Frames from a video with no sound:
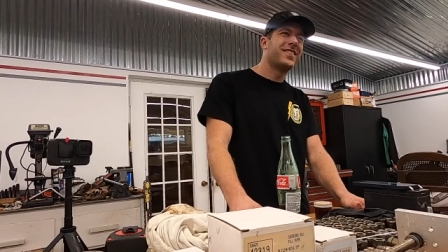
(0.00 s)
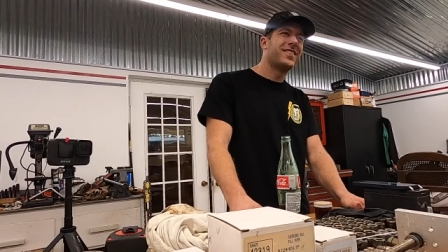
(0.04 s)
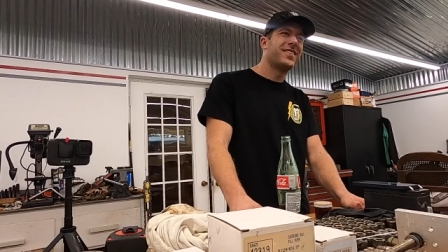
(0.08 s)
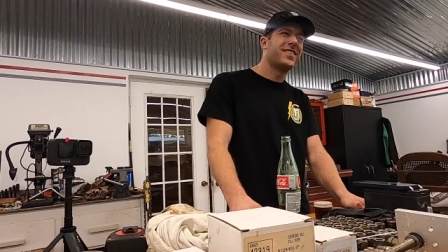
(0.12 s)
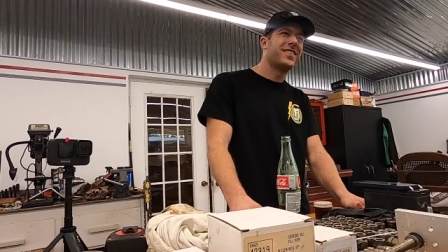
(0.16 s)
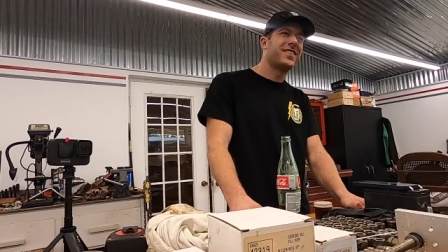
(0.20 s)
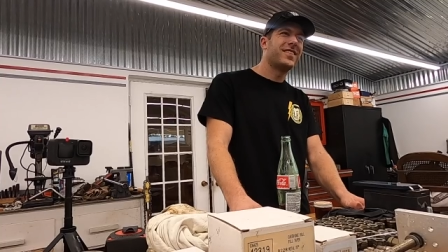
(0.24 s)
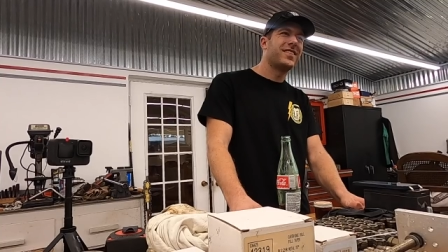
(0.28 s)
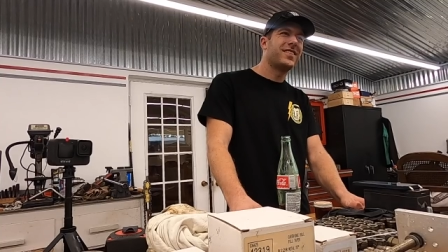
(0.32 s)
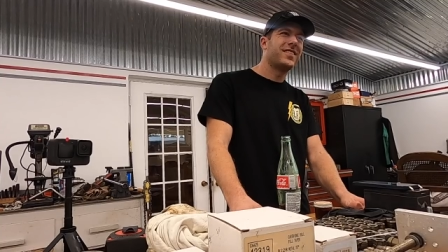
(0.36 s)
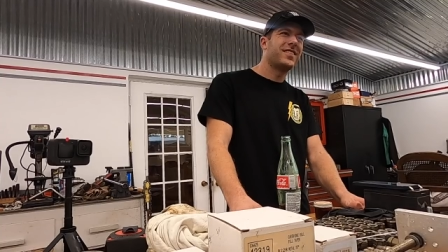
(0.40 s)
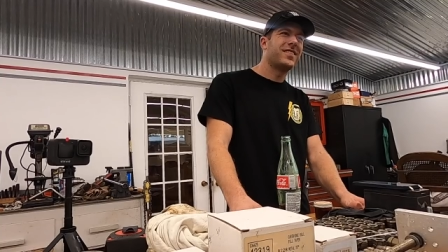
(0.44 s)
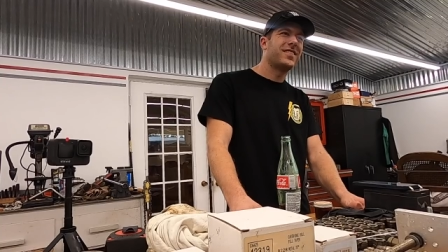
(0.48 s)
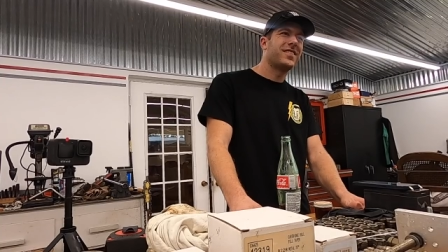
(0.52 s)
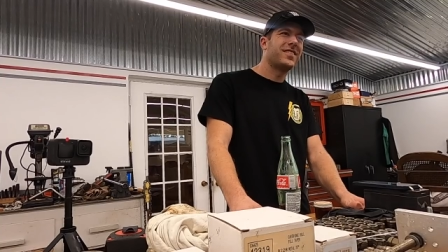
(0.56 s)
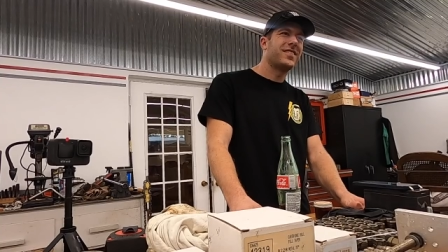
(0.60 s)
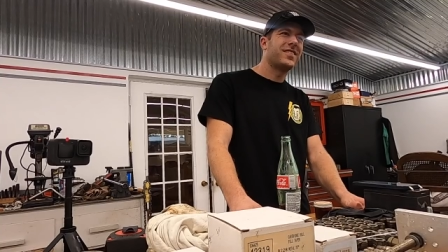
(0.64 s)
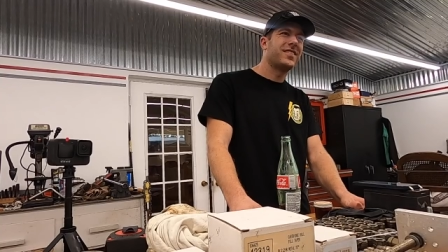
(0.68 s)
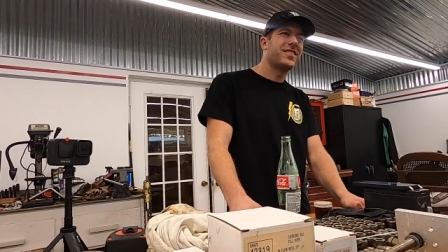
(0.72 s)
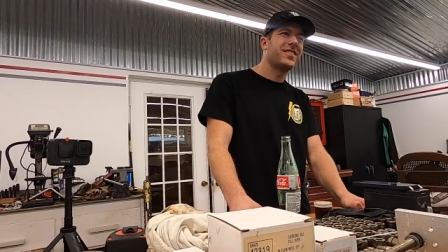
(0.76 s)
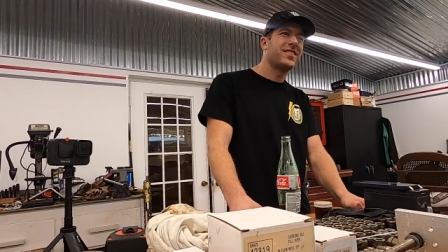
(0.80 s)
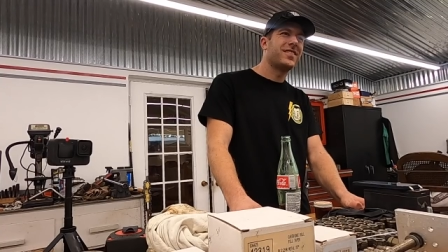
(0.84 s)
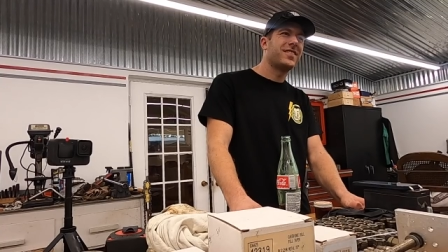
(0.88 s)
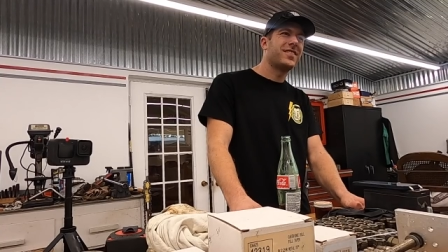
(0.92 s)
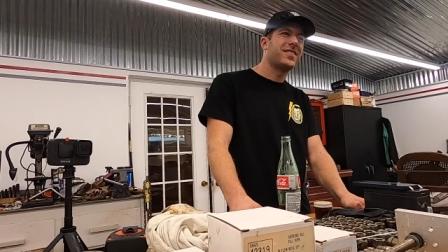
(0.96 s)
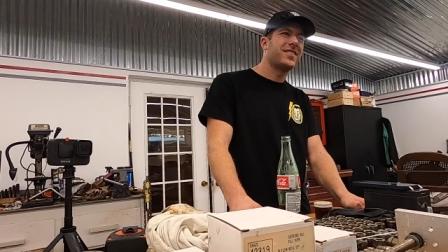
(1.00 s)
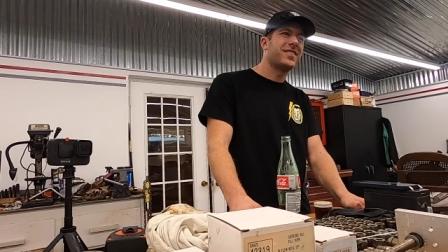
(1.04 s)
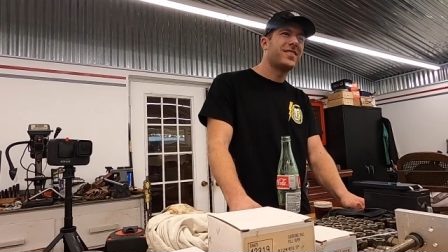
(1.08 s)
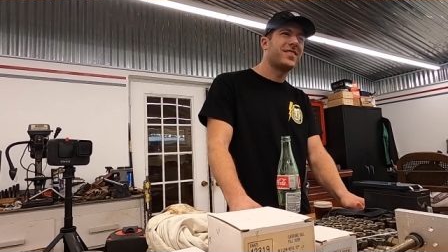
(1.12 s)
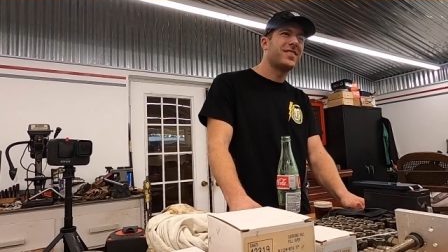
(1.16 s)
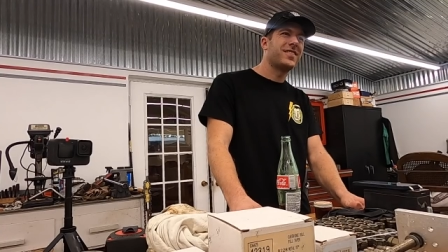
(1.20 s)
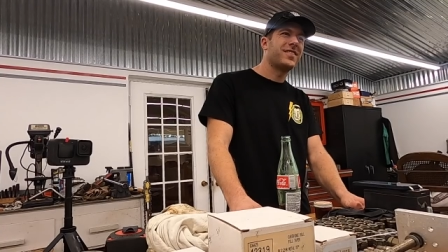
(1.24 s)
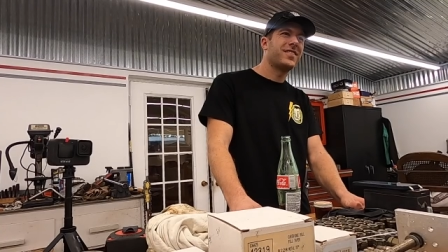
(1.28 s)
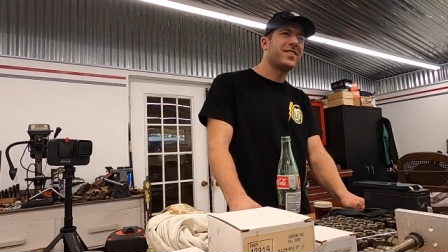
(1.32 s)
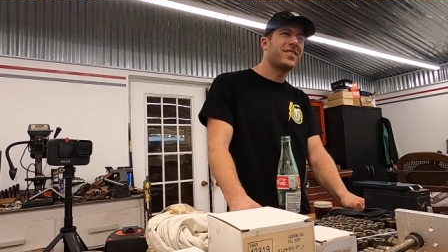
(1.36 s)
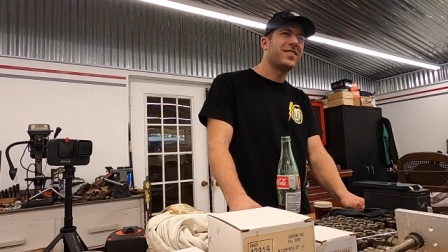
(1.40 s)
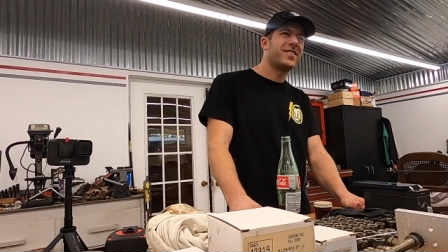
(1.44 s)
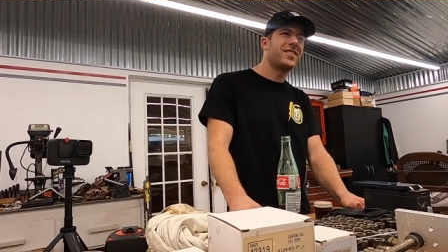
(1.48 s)
Yeah, it was for seven
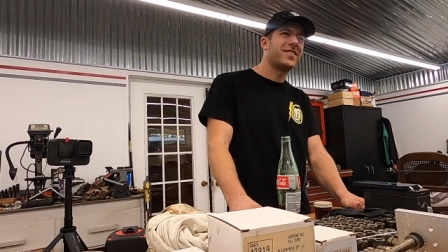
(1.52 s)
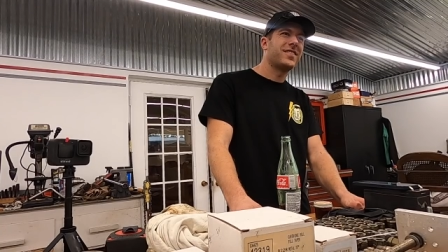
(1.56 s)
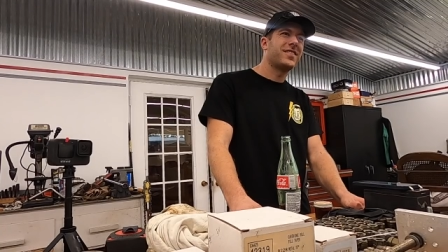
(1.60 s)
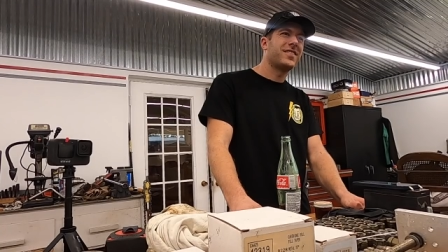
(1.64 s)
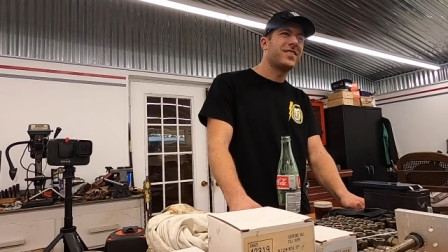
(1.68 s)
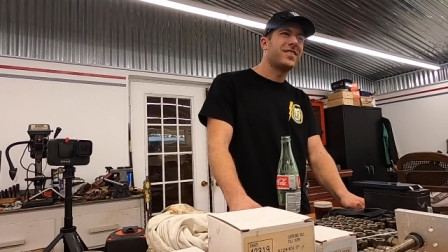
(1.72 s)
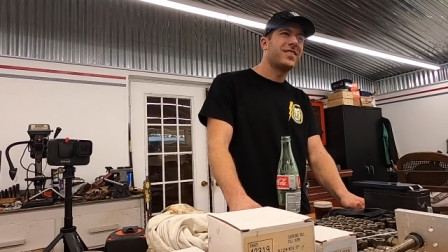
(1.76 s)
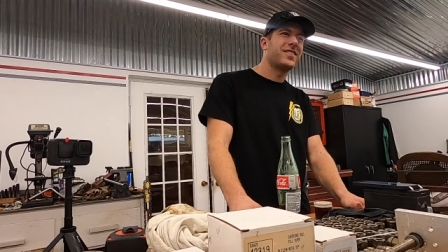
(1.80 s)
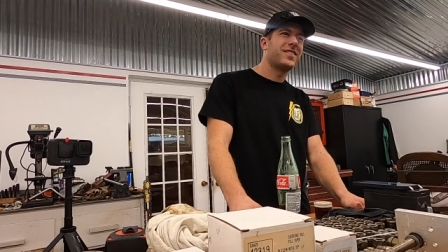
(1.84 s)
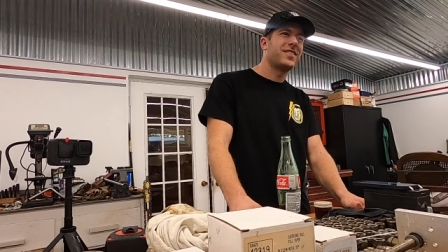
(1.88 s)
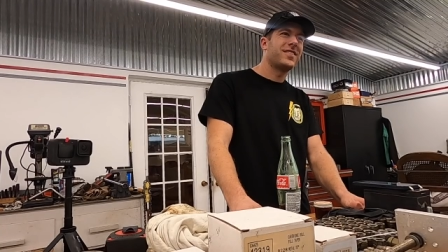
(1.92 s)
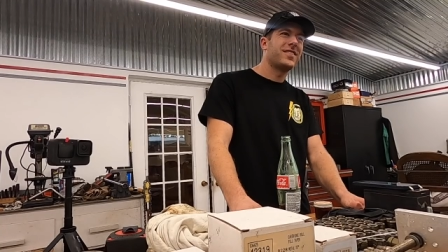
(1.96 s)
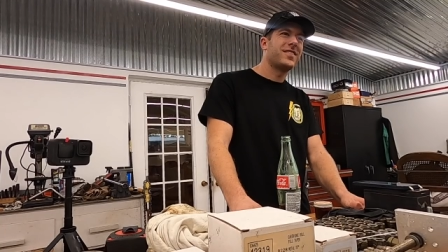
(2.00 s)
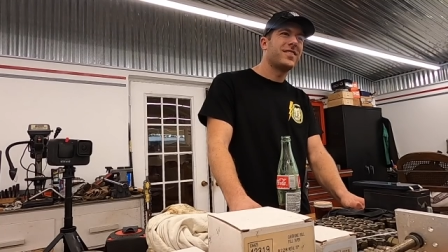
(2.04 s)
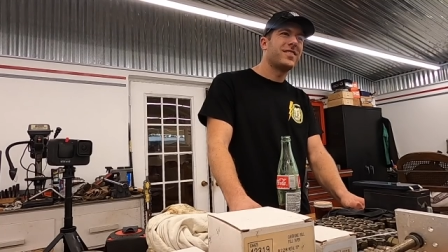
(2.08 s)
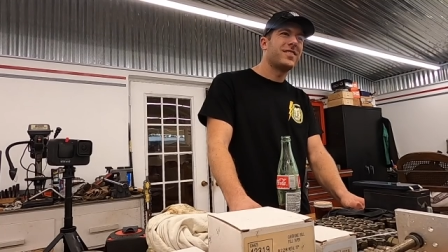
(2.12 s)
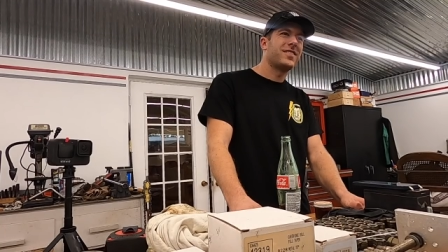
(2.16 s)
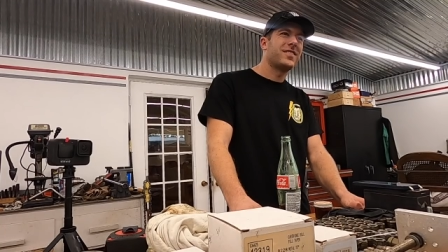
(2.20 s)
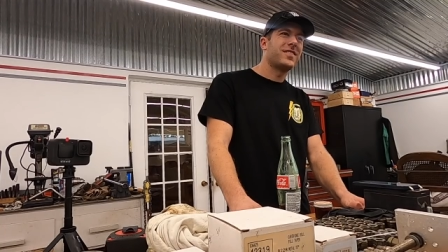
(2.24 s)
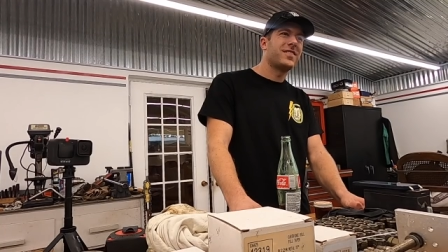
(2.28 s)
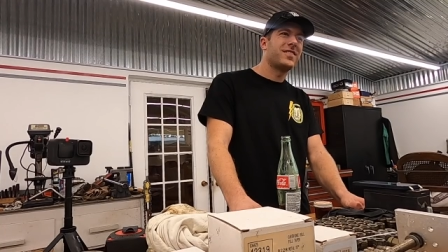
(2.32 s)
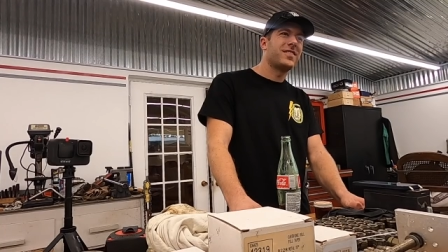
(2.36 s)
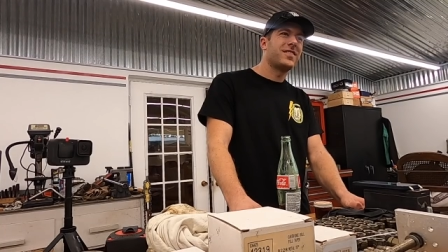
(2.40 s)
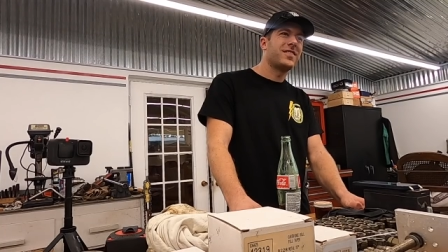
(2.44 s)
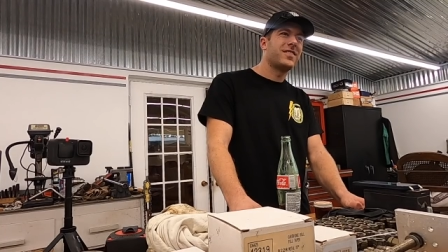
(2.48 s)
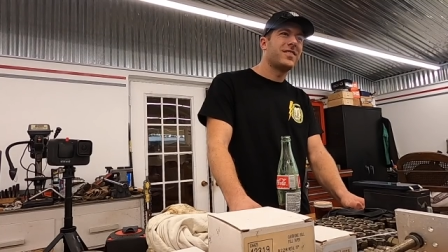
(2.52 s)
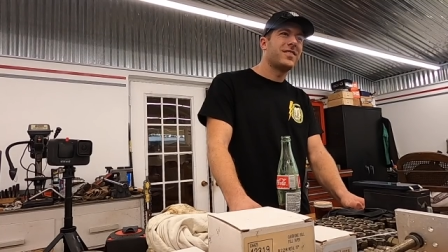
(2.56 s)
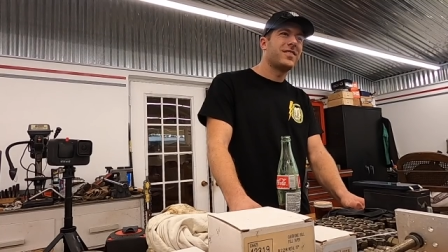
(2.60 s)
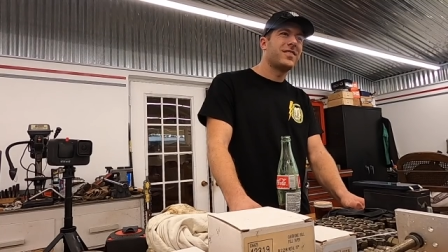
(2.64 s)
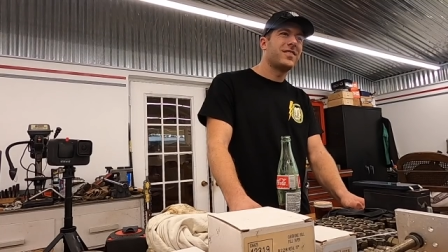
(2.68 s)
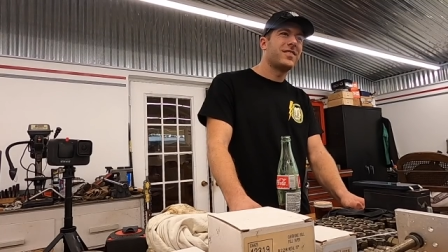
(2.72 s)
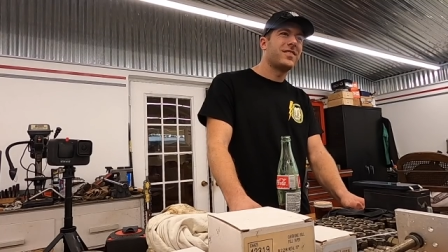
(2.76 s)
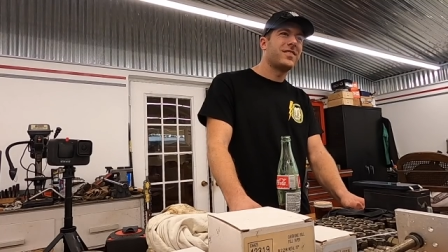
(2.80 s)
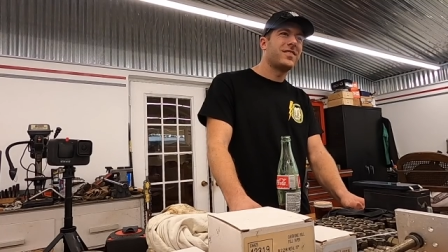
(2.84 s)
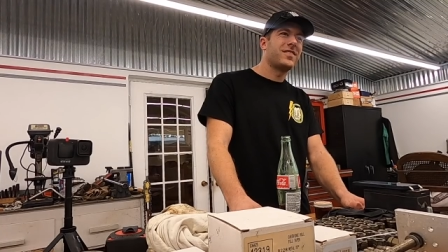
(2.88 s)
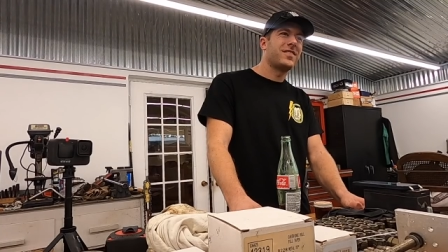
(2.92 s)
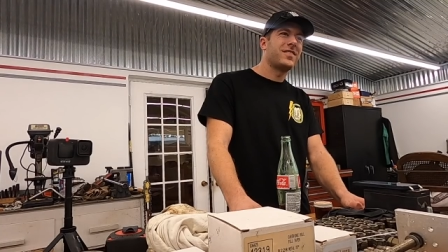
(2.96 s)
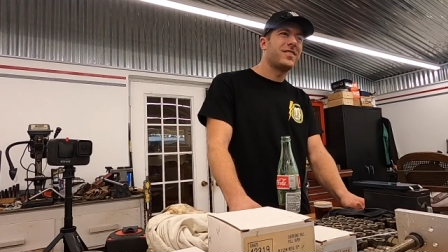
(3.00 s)
up was their sponsor.
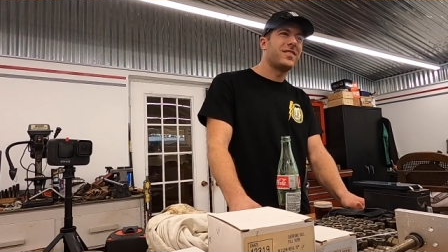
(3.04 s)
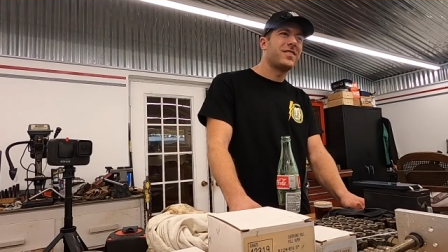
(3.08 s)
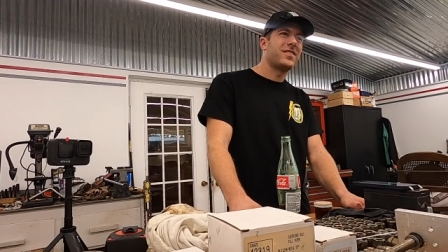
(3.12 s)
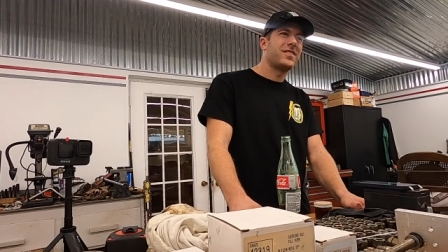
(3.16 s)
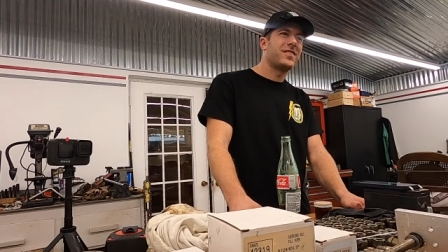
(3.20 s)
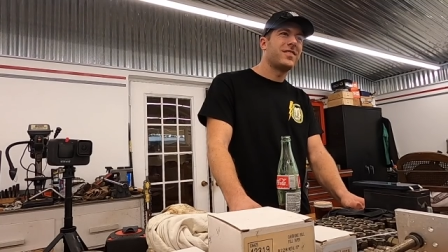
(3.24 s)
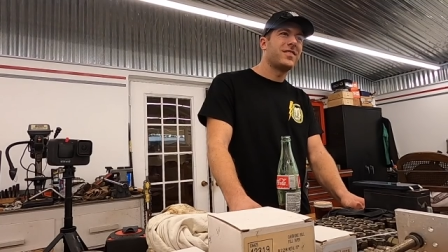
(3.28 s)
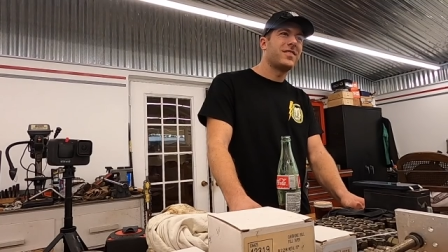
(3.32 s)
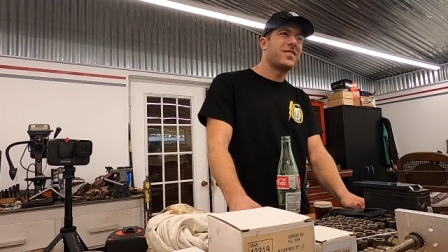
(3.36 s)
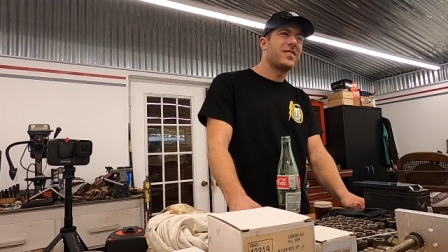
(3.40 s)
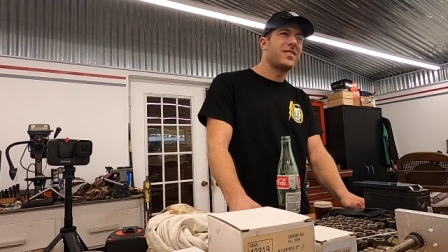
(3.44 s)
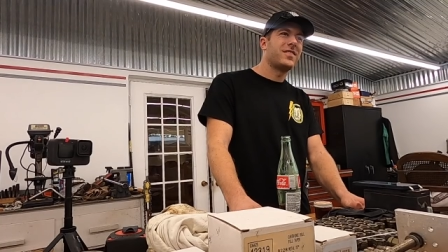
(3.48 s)
And